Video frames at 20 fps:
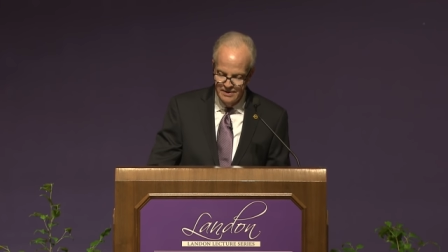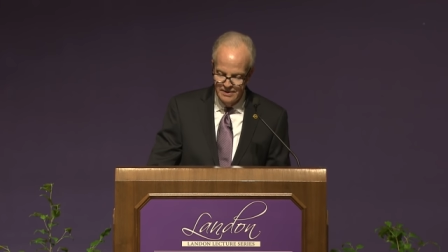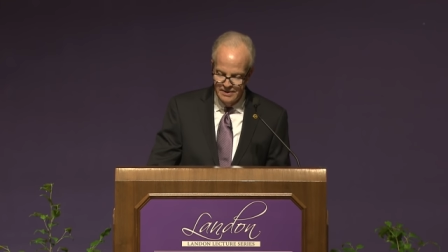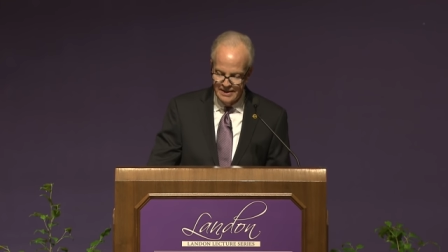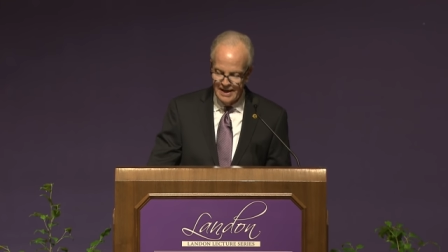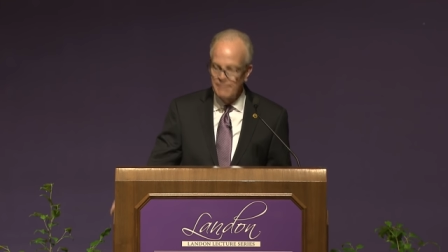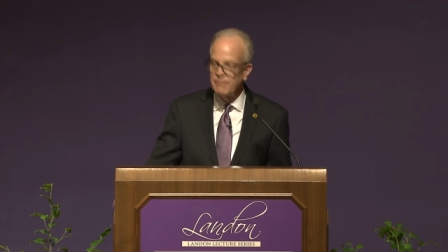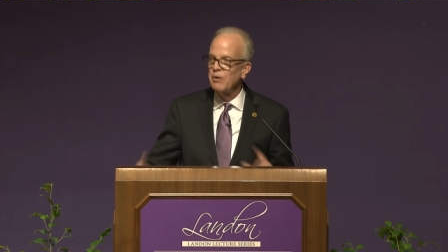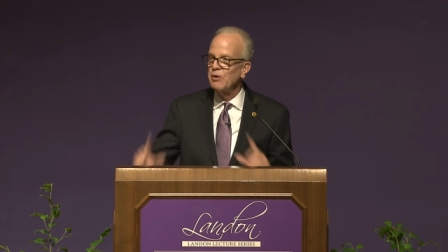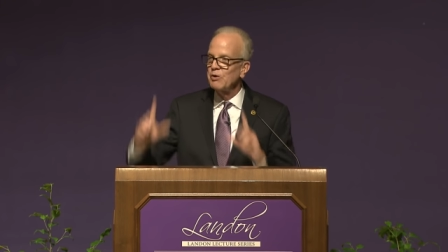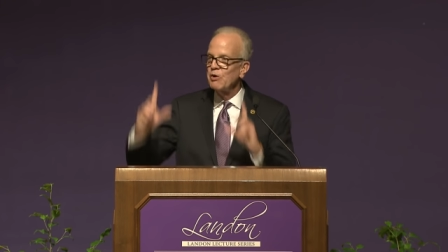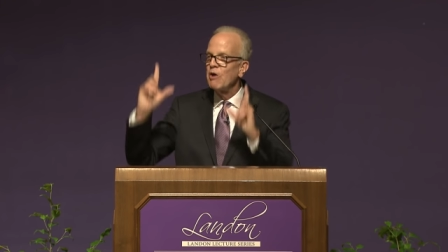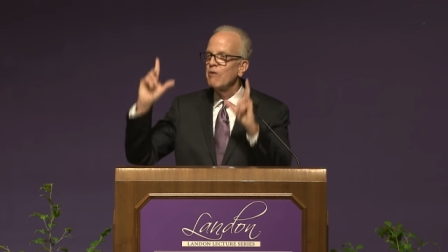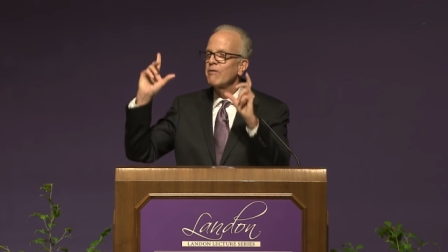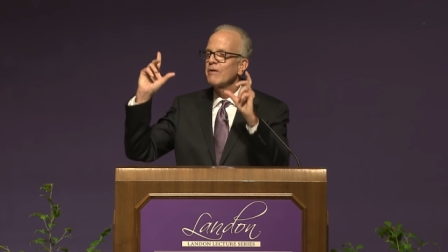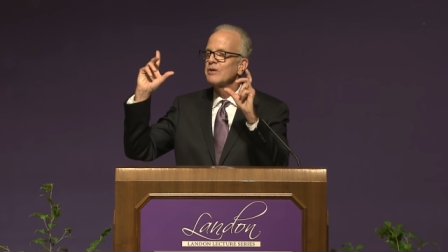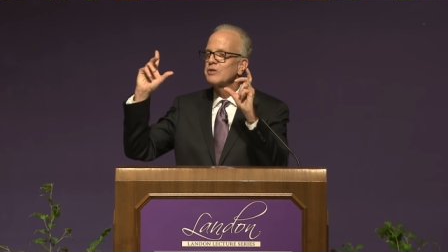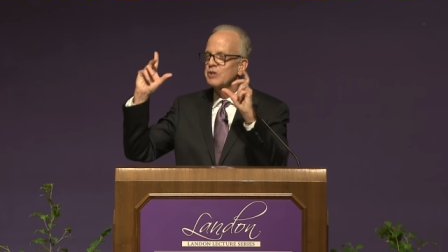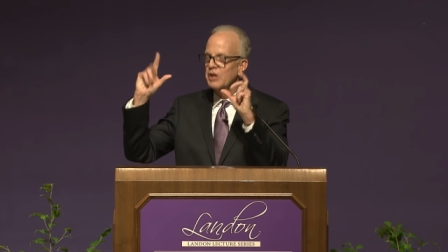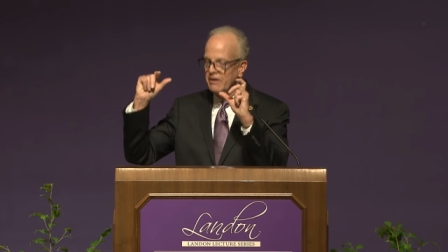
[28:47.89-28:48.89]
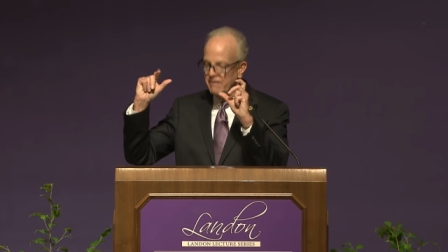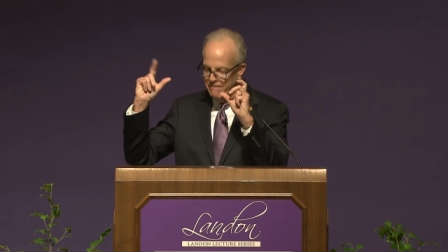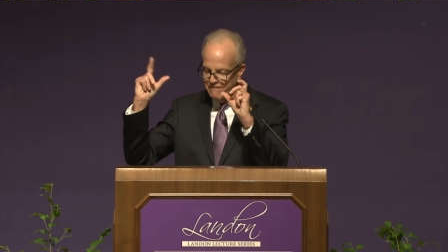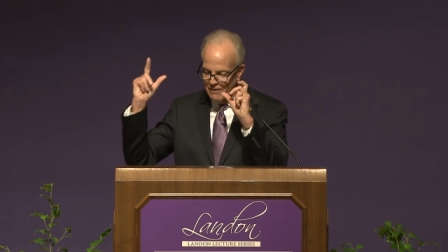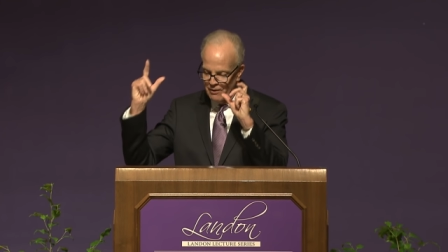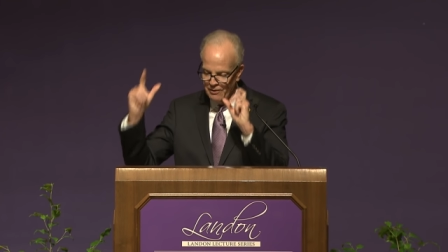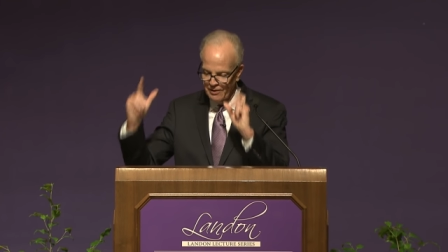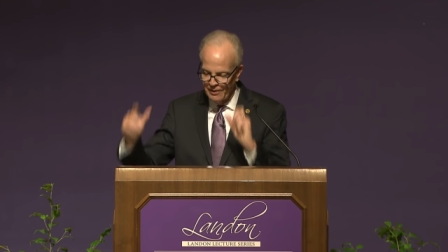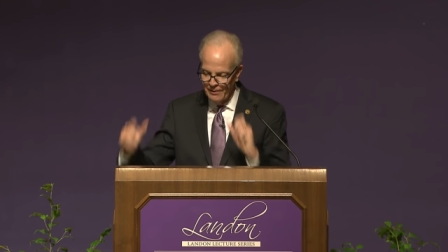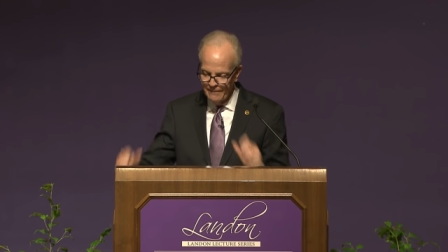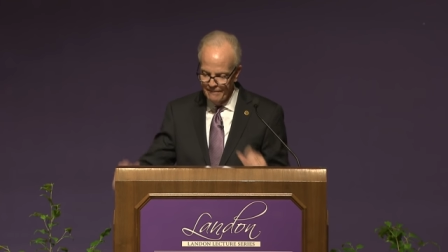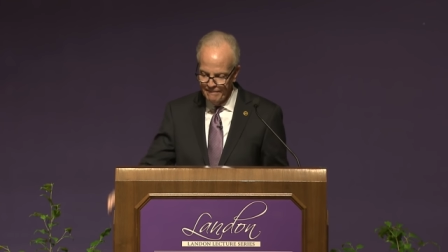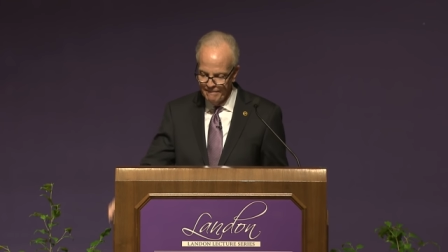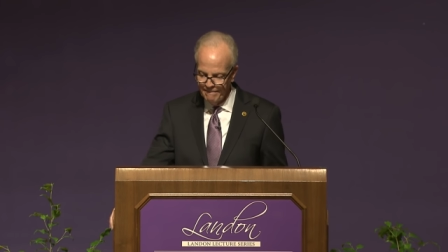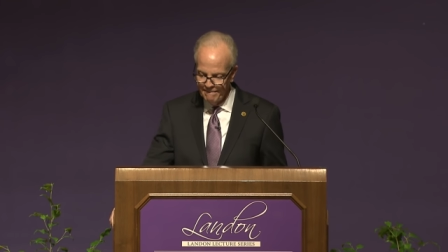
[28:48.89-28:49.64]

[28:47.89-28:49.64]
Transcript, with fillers: and I pulled over and took a photo.